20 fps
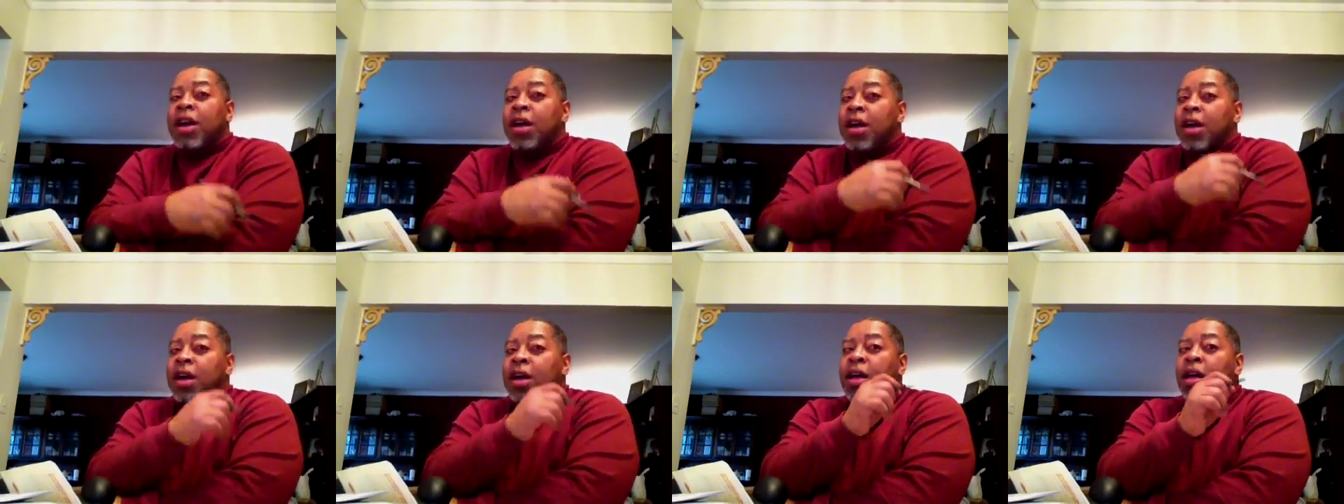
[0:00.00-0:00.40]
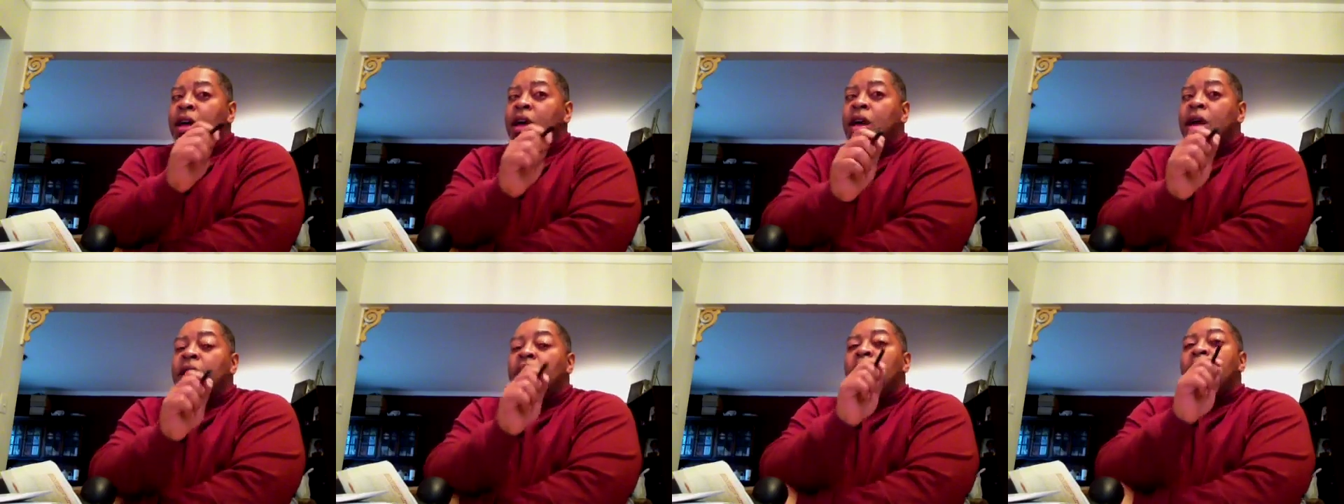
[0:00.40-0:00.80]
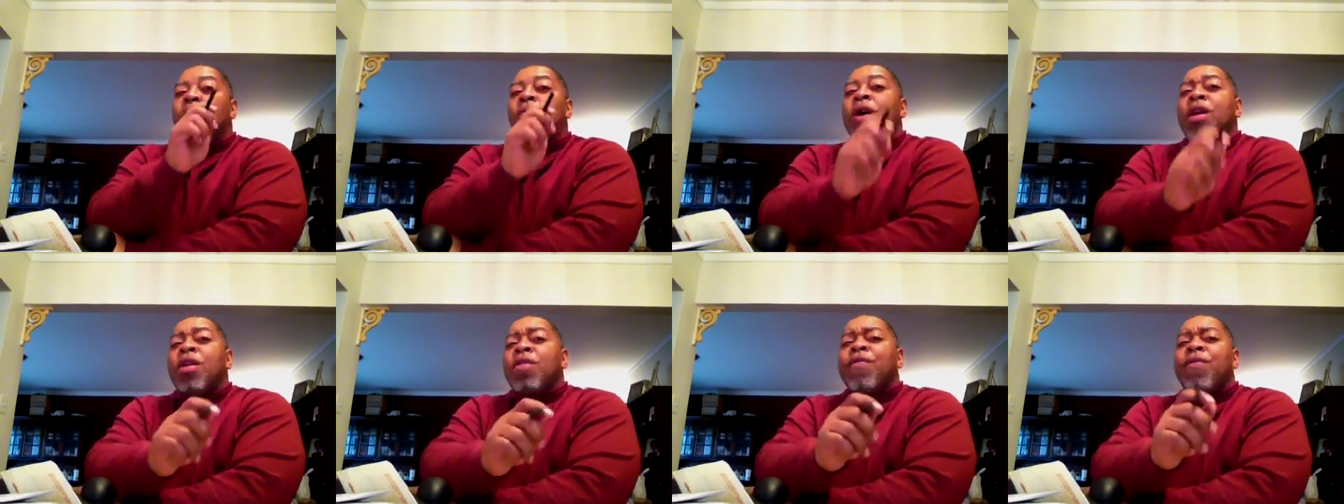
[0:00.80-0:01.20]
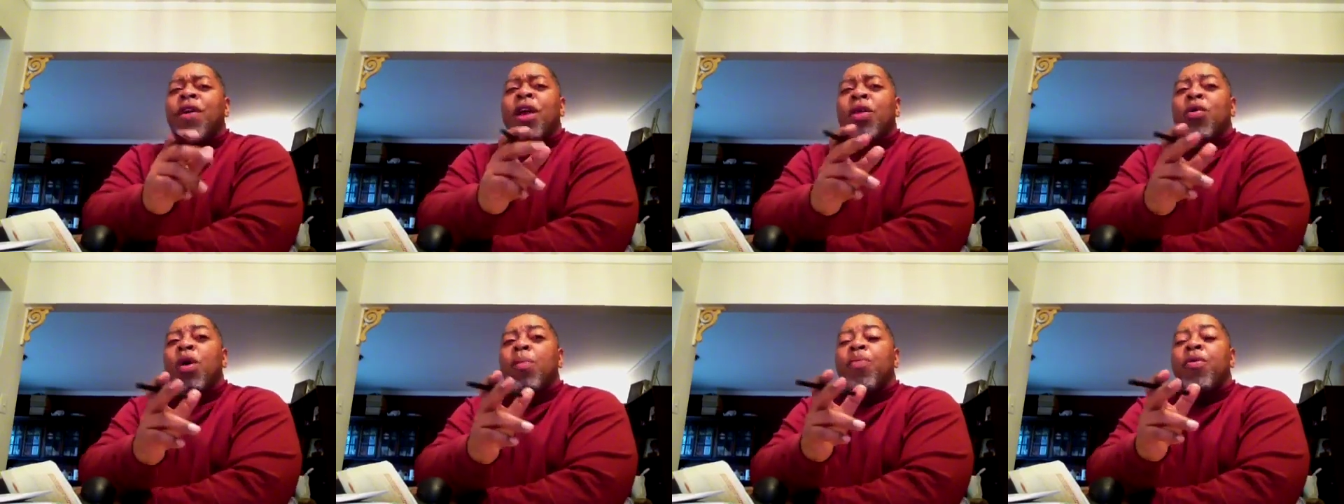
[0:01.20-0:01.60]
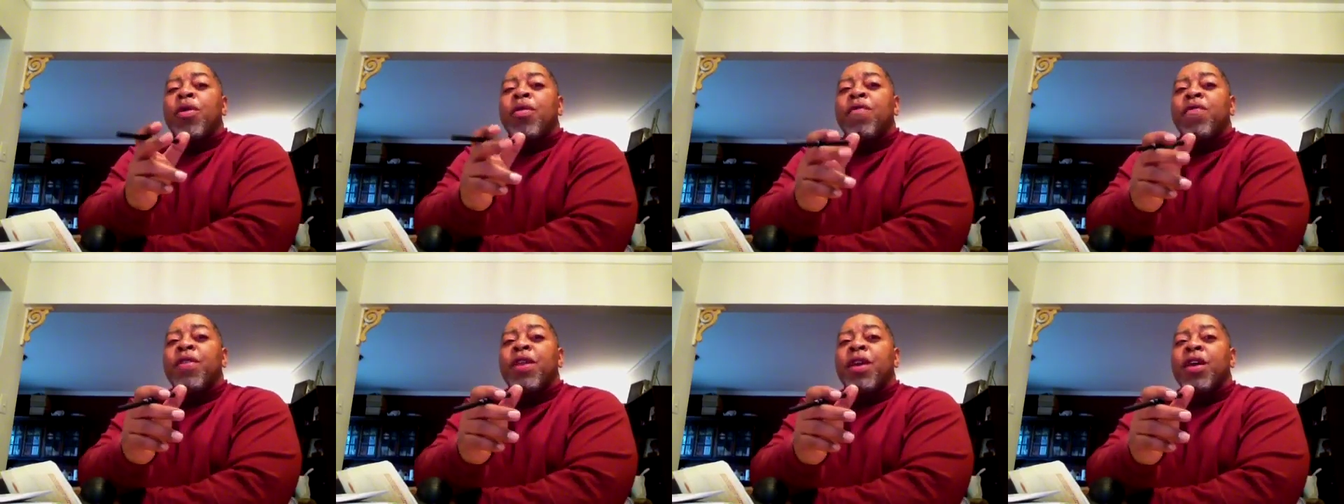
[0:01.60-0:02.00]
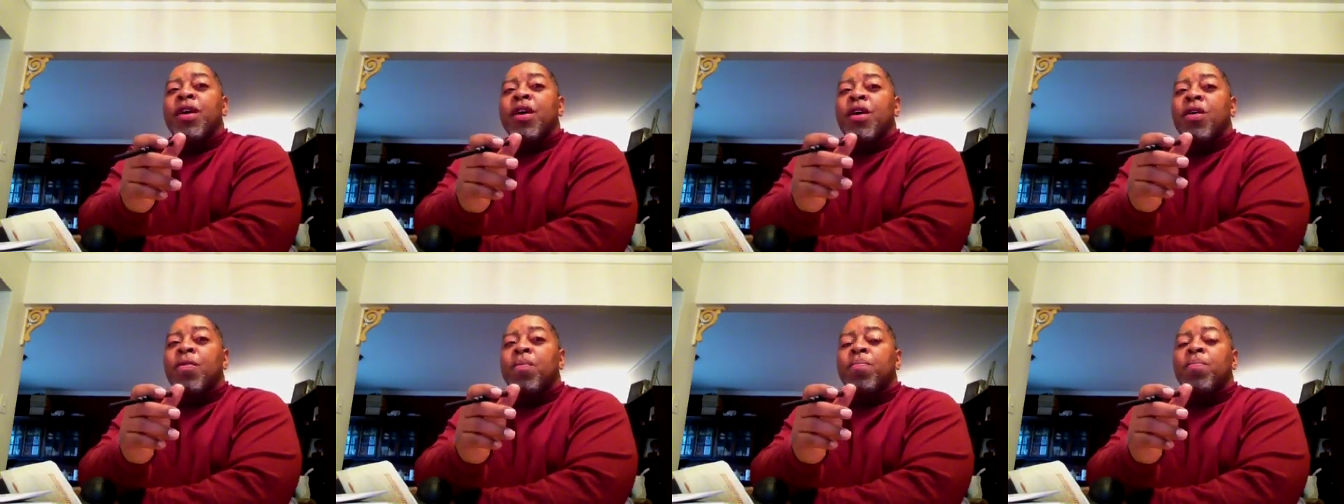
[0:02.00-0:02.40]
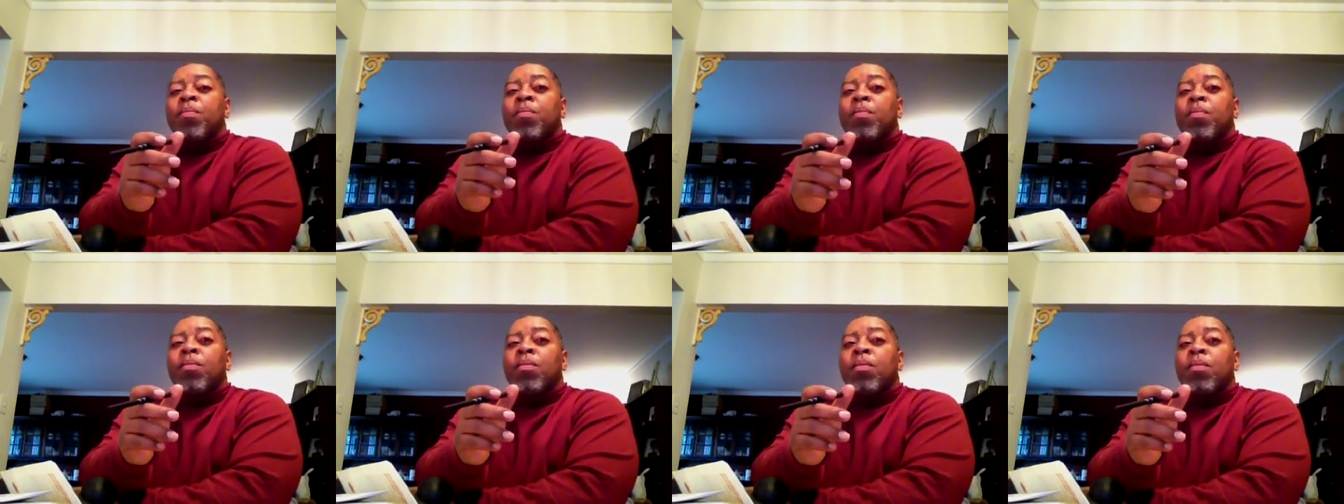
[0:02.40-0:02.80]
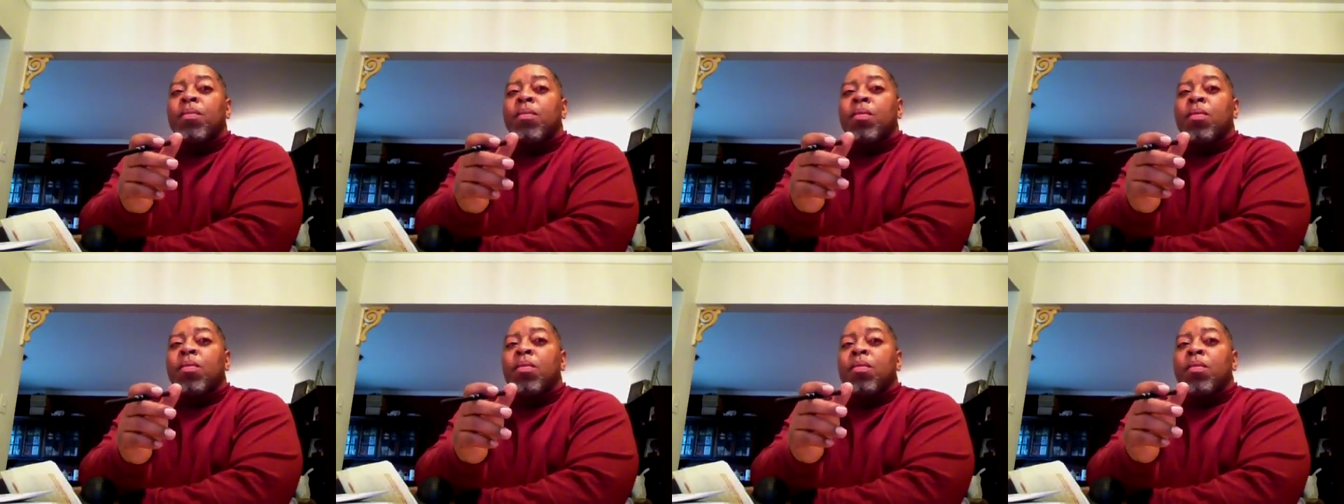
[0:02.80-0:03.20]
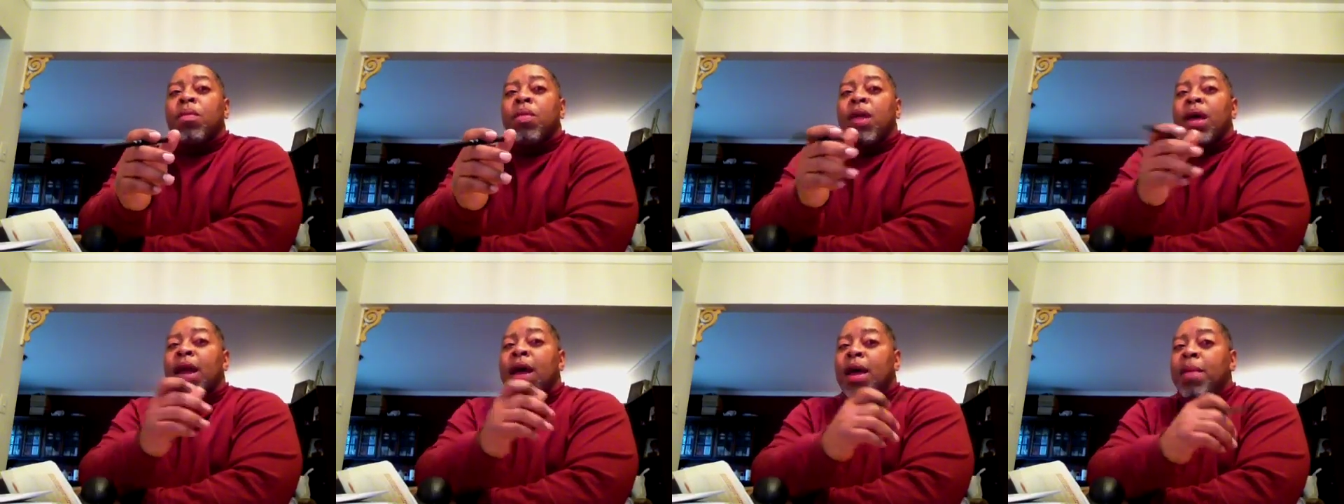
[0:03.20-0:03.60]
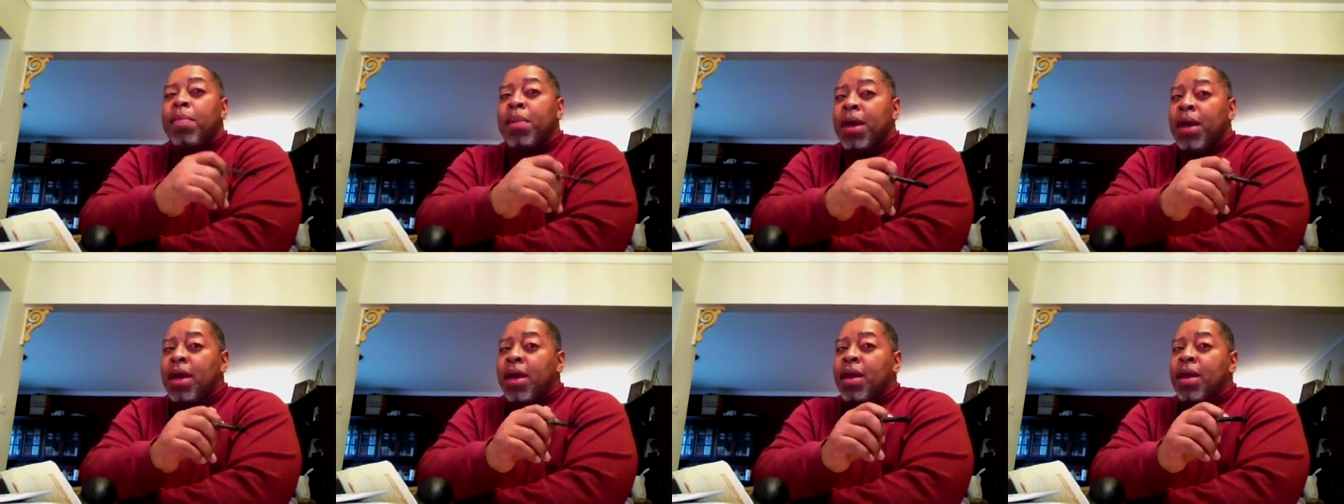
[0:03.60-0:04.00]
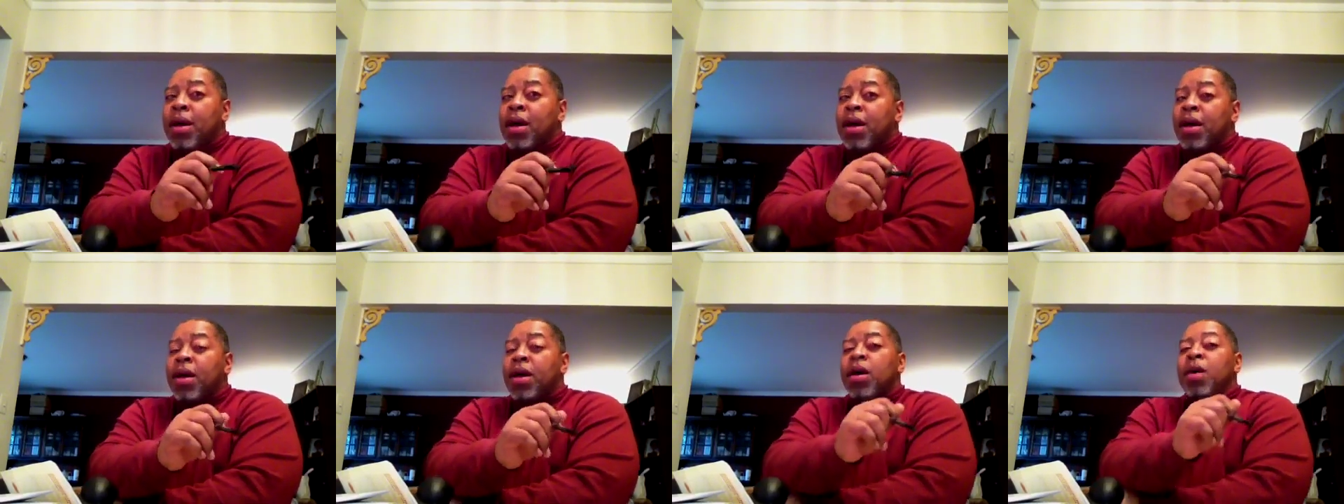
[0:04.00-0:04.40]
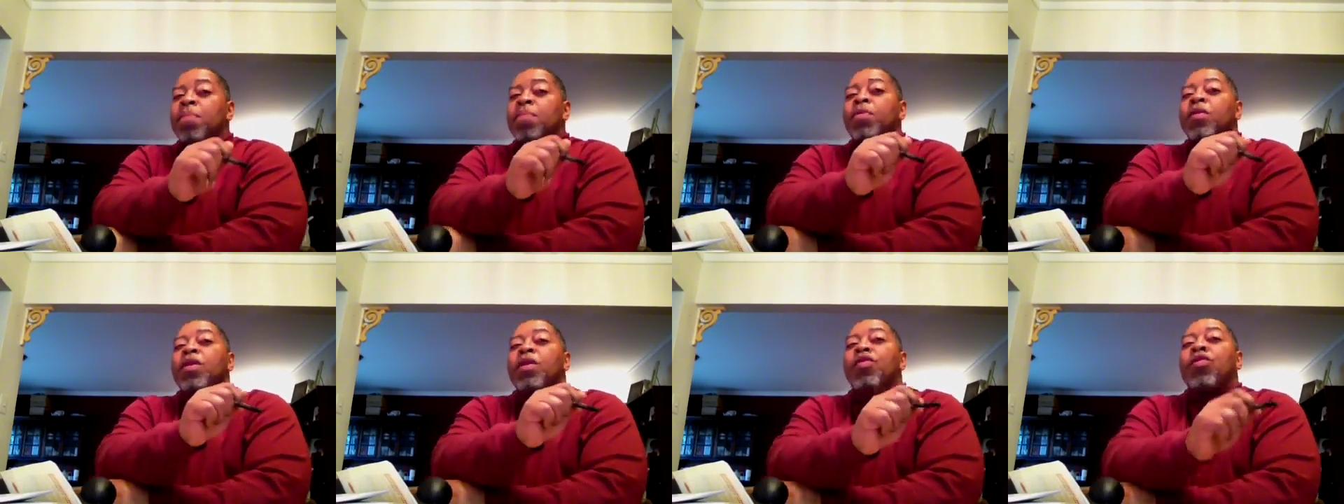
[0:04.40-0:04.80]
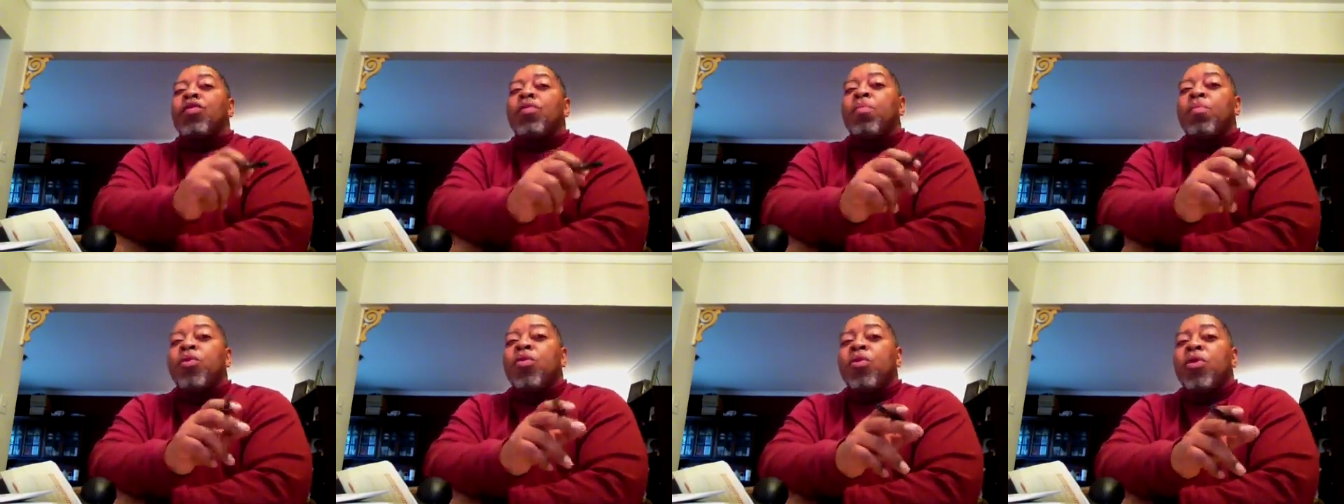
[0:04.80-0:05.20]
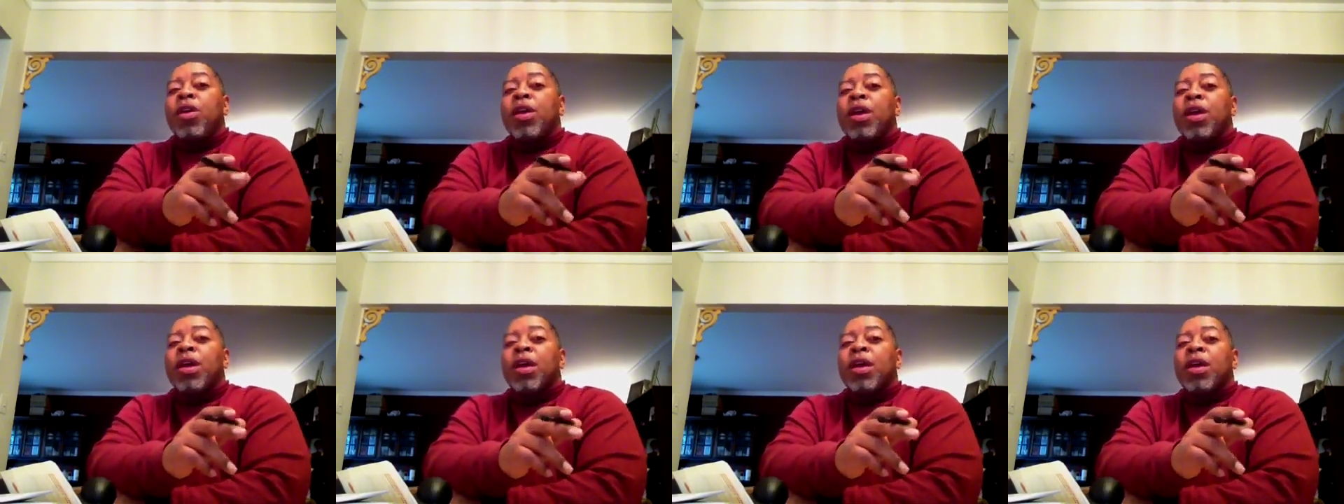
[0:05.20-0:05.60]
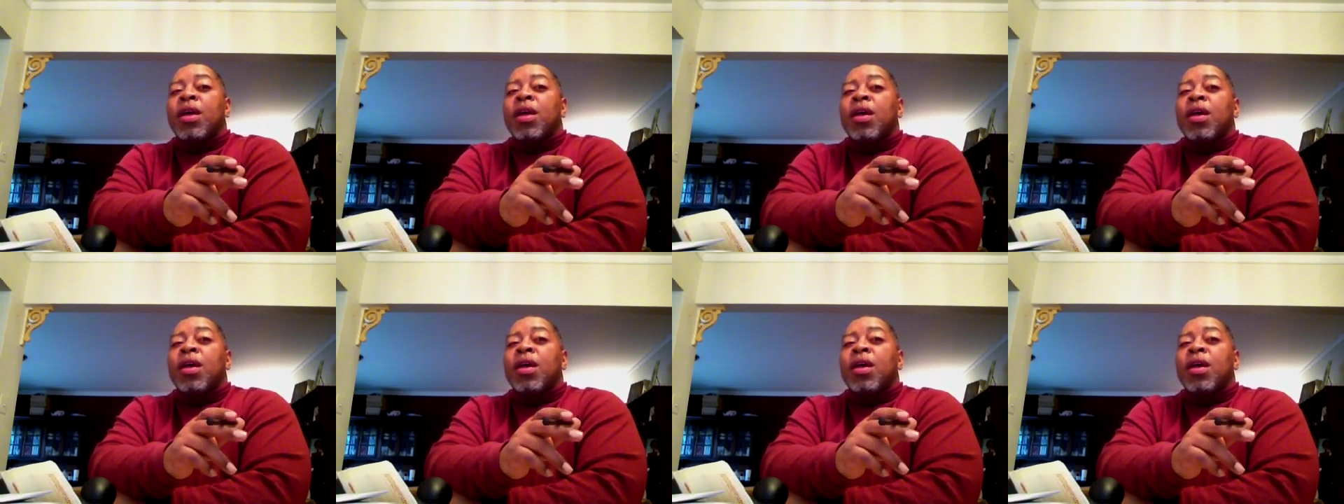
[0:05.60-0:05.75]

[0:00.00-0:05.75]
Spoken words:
I wanted to follow up on a video that I made this morning,